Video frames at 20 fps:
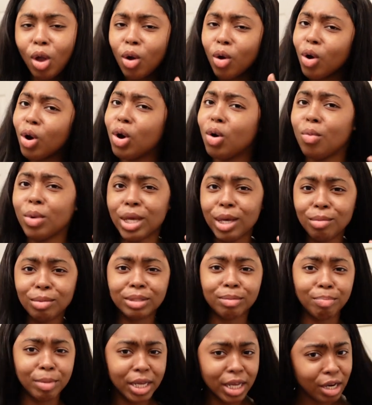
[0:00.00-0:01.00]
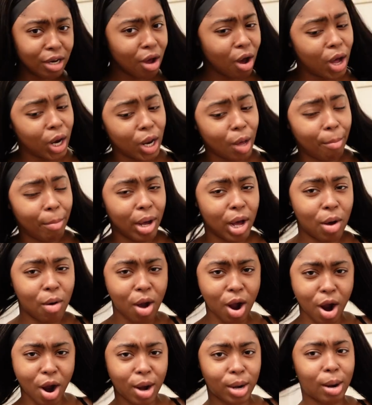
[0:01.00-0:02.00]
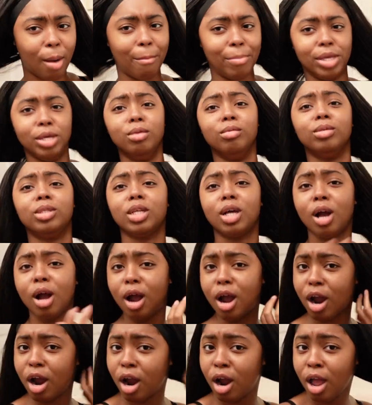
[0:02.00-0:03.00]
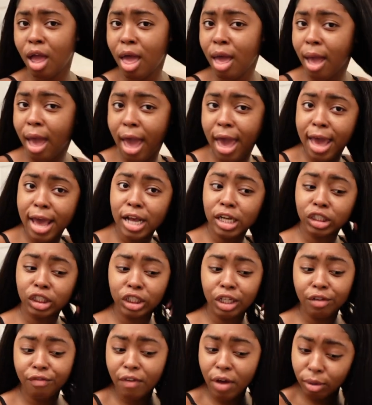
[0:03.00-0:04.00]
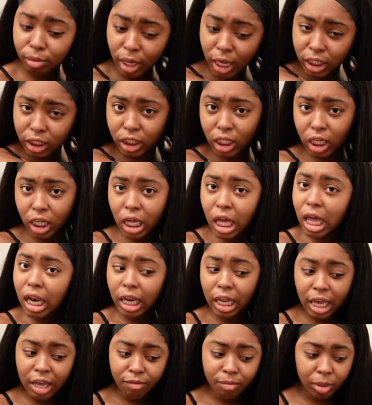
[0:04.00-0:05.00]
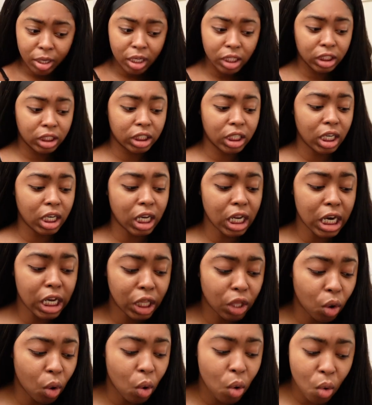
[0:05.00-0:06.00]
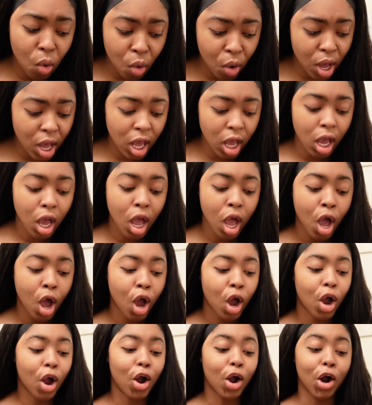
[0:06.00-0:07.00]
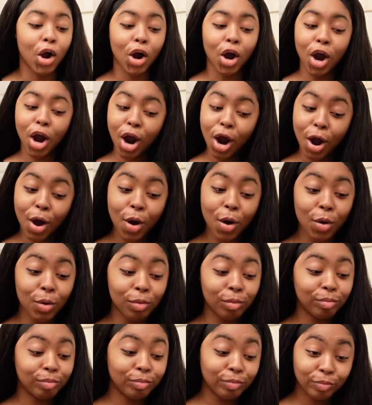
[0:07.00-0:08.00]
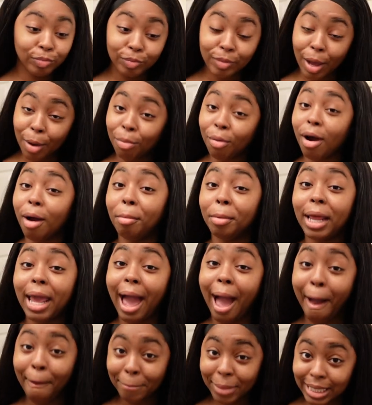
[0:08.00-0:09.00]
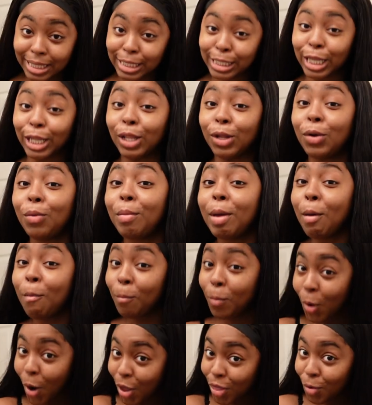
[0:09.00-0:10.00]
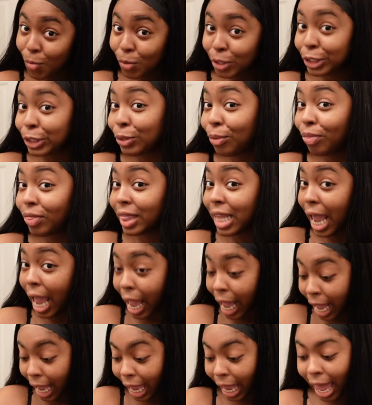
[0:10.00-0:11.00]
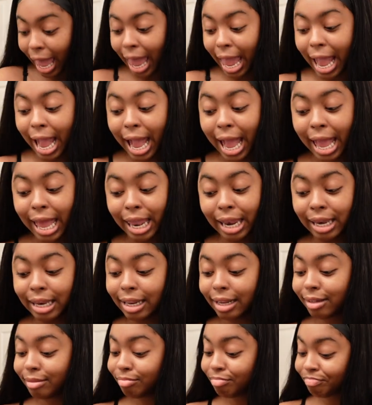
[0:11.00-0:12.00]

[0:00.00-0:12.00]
girl when he was beating all up on her and abusing her and she felt like she couldn't leave because she needed the coin girl that probably happens a little bit more than what you think and